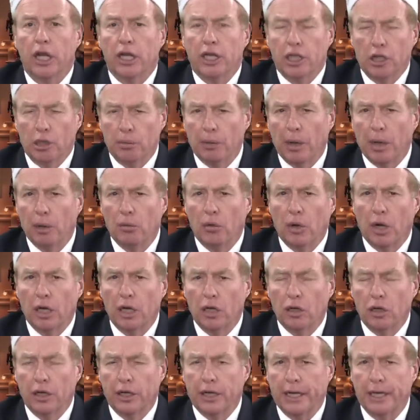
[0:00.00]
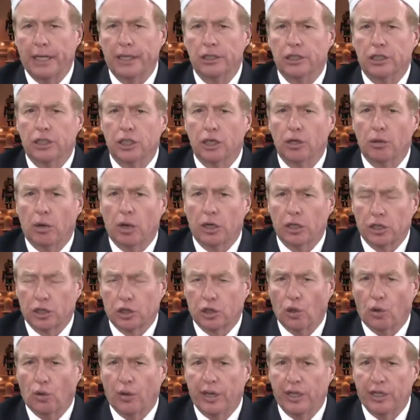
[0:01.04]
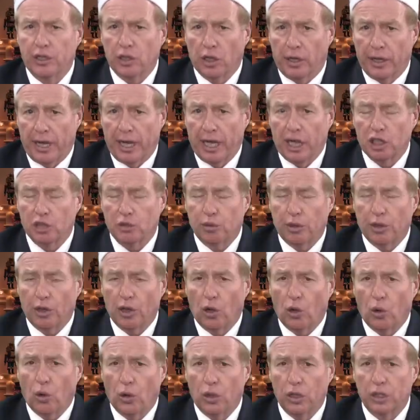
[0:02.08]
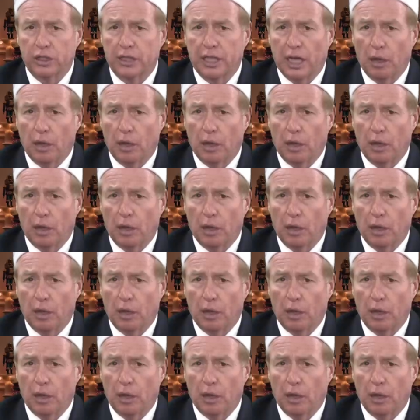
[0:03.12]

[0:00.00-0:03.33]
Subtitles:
you might want to look into our stories on Ezra the horse.